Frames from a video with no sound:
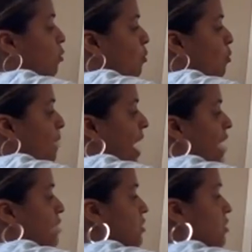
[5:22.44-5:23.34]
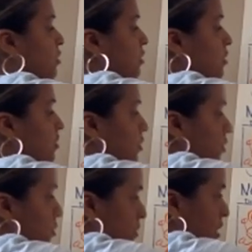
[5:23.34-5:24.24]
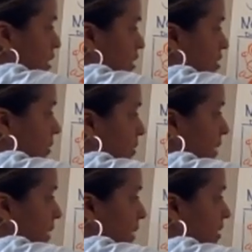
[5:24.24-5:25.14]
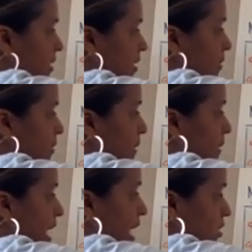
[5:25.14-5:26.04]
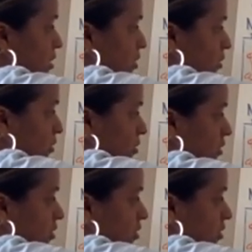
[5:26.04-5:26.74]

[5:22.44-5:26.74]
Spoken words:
magical, oops, y'all, sometimes I mess up, magical